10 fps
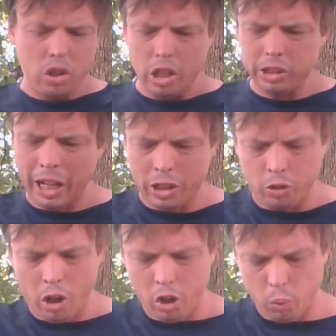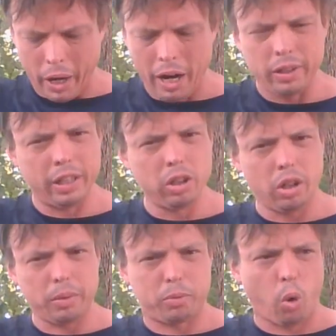it's like you turn around and look
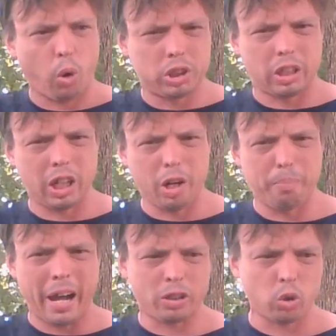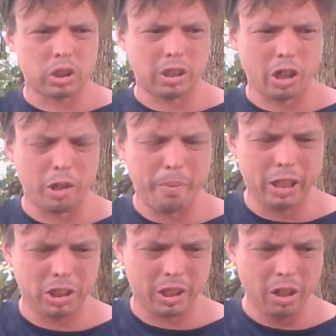back towards the third
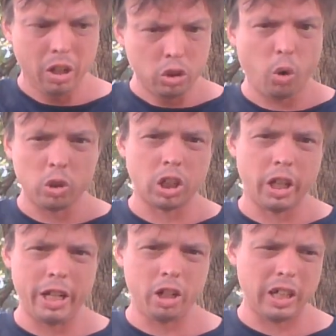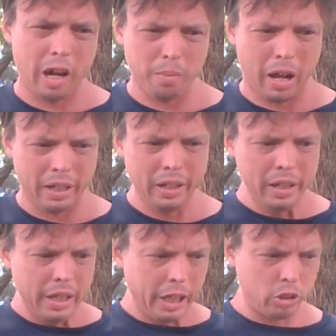dimension, towards the linear timeline,
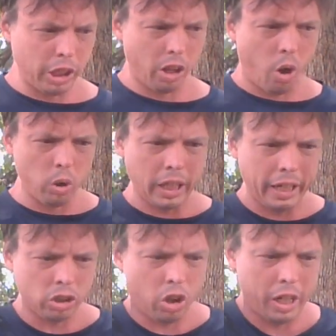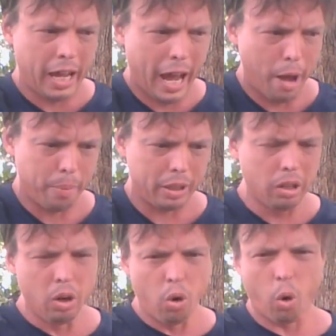and you see the whole thing has already happened,
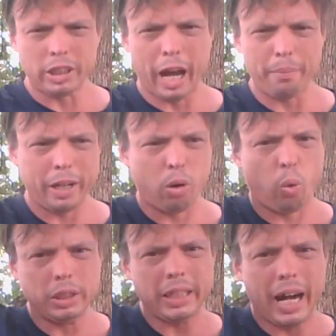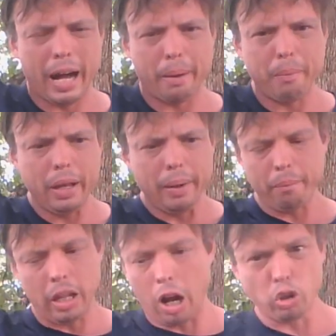or it's happening at one time.
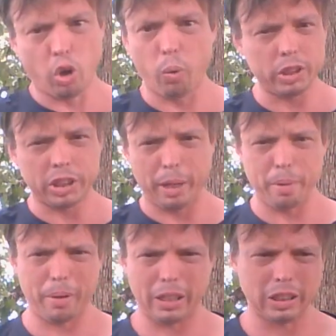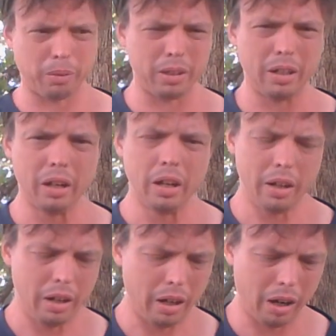I don't know what shape it makes.
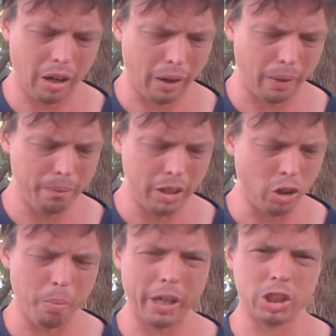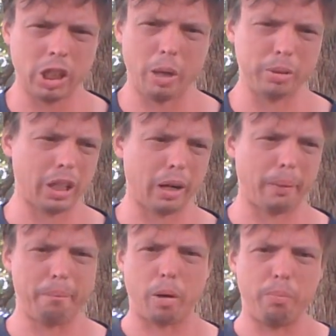It don't make a shape. It's like a
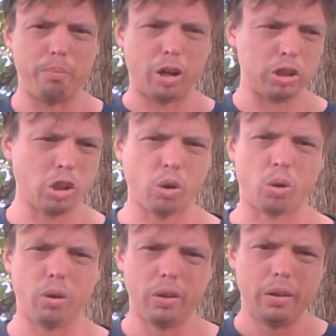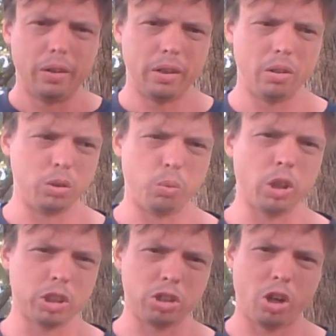circle. It was
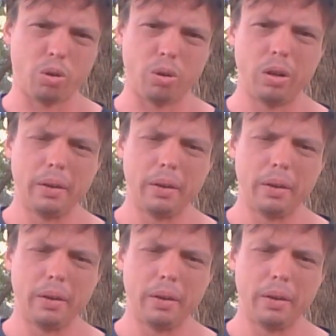a circle.